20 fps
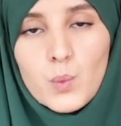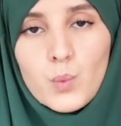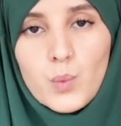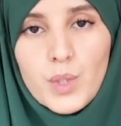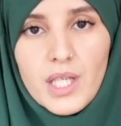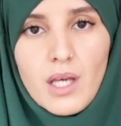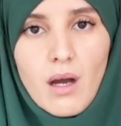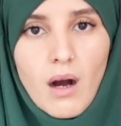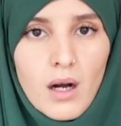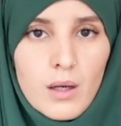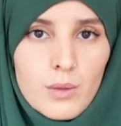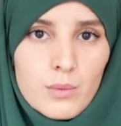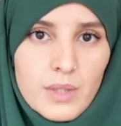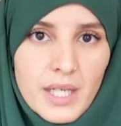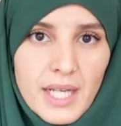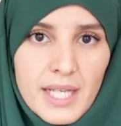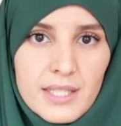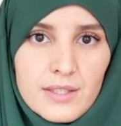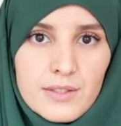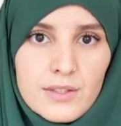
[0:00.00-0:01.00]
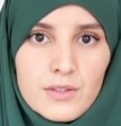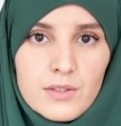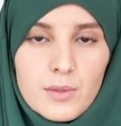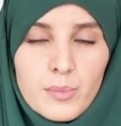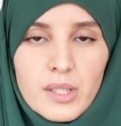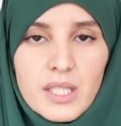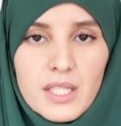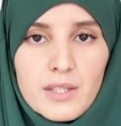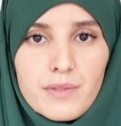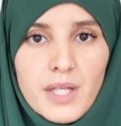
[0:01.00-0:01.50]
we are raised to
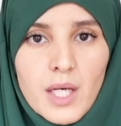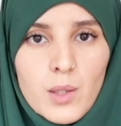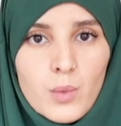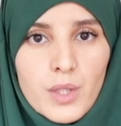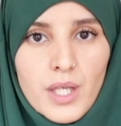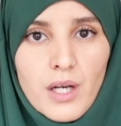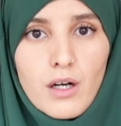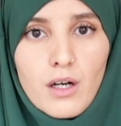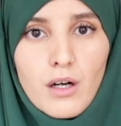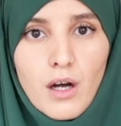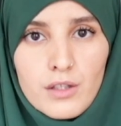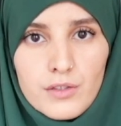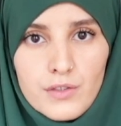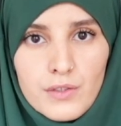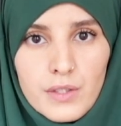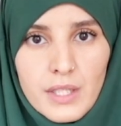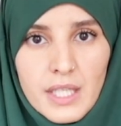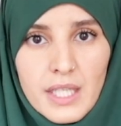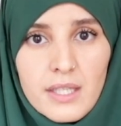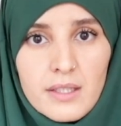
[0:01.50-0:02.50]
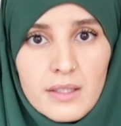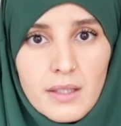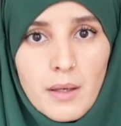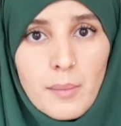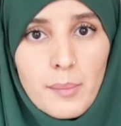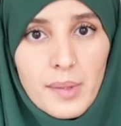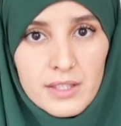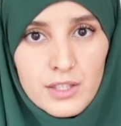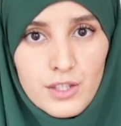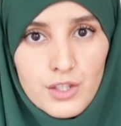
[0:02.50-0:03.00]
believe that we are constantly in
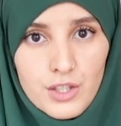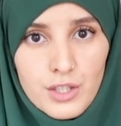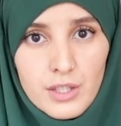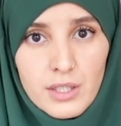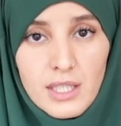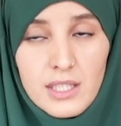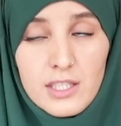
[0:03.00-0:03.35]
competition,